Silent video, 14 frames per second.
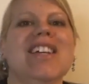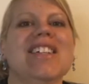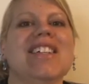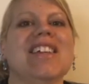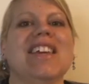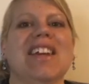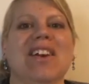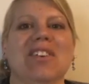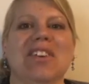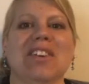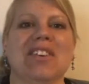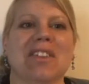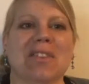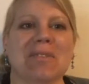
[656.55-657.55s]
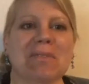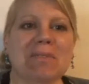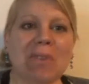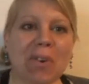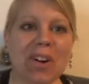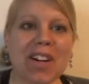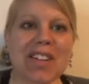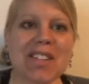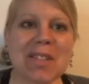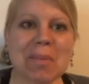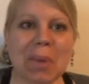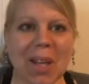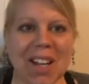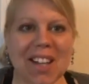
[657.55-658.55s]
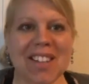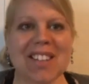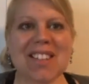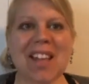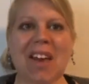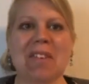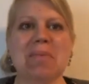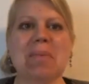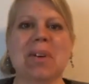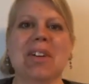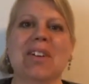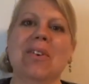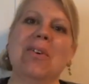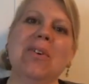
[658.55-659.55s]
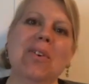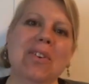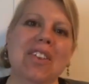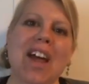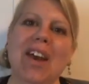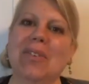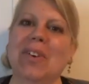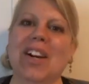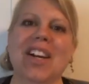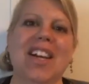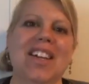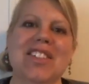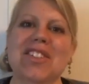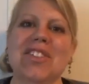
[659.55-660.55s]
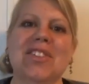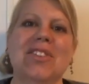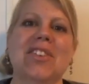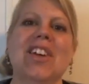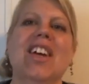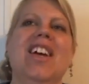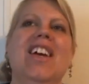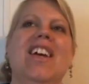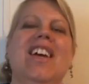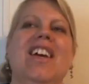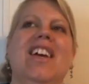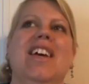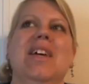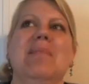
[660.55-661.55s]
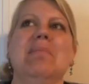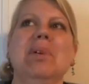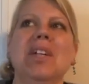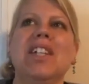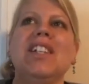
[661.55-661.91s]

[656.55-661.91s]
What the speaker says: to get out into the forest, because I put a whole lot of work into putting